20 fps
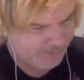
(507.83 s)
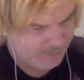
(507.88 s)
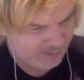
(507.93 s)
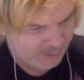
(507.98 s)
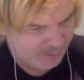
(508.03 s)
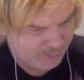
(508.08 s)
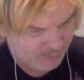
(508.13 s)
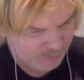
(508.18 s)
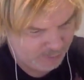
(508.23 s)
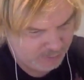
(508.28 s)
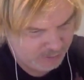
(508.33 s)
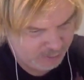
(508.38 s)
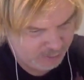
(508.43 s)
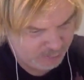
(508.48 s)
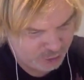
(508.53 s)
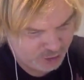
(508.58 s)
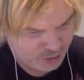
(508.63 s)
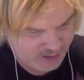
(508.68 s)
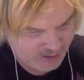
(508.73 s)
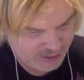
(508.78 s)
they were
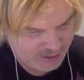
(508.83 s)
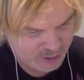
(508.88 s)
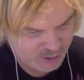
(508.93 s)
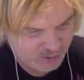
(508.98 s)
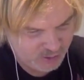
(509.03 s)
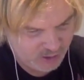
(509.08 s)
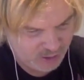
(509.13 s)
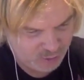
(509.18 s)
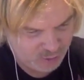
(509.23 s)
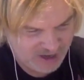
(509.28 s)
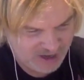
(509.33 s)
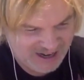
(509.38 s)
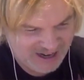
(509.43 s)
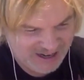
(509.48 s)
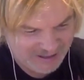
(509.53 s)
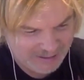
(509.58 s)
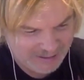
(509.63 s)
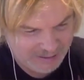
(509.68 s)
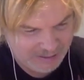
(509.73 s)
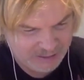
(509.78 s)
trying to do a
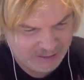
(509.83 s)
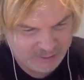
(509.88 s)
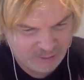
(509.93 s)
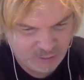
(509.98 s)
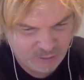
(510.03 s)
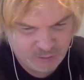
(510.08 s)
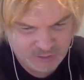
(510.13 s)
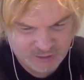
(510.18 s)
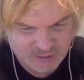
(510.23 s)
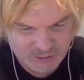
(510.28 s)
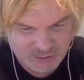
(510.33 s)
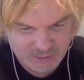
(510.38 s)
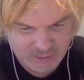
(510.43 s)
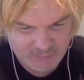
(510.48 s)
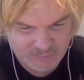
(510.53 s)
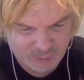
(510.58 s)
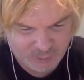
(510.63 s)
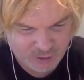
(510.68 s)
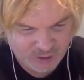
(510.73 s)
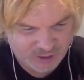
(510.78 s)
Rock and an Uso
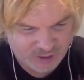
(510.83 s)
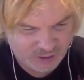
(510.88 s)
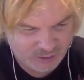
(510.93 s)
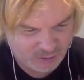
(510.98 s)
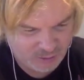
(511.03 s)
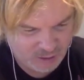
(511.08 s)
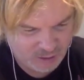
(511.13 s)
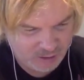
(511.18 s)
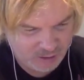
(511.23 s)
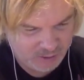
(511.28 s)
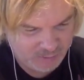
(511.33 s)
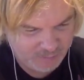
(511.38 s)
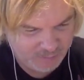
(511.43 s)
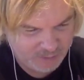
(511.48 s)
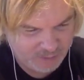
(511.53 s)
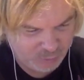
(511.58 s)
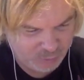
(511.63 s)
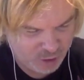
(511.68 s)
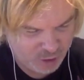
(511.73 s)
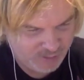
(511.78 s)
versus a
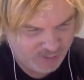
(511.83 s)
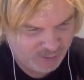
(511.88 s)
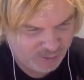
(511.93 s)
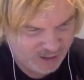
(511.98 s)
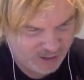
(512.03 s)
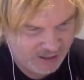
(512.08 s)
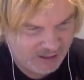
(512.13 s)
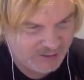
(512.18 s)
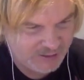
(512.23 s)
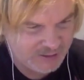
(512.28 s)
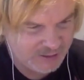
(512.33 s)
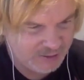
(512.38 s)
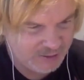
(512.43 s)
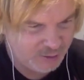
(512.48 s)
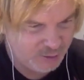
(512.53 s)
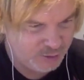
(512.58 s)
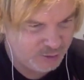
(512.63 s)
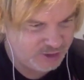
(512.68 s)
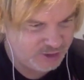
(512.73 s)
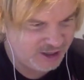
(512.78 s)
Roman Reigns and an
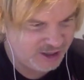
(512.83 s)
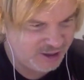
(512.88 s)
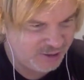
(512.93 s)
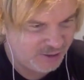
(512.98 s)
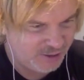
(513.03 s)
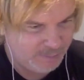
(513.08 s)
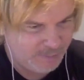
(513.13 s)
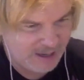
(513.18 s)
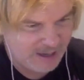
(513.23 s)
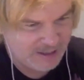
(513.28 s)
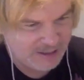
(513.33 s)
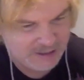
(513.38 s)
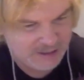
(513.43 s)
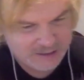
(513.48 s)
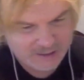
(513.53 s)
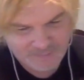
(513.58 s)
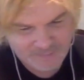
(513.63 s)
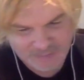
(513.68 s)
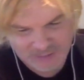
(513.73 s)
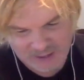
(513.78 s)
Uso at Mania.